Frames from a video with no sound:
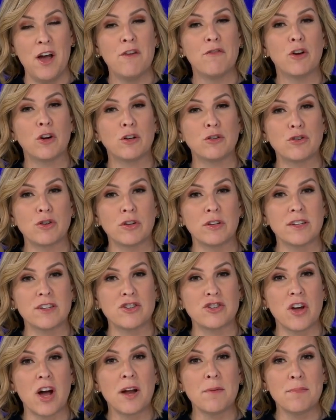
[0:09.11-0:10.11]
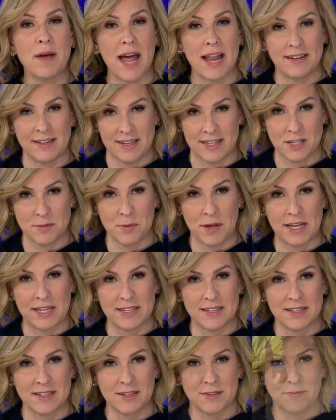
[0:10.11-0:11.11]
Photojournalist John Batten
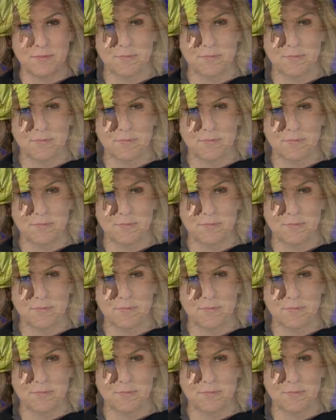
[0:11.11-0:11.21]
explains.